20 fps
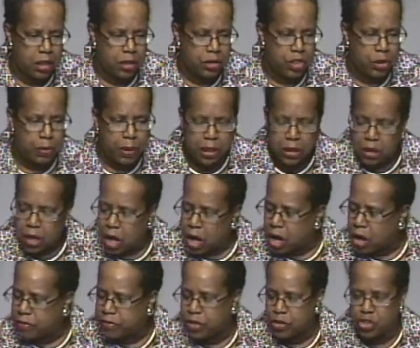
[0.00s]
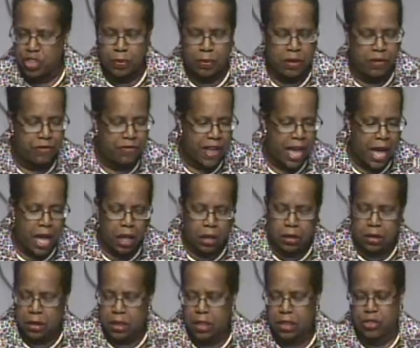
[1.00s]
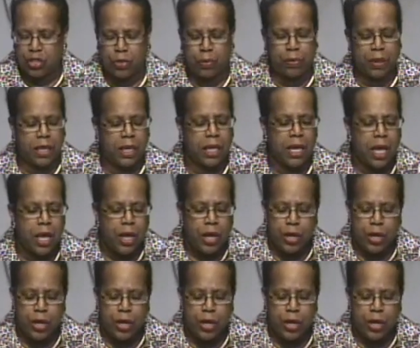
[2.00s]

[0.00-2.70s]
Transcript: to be loved and to be valued and to be,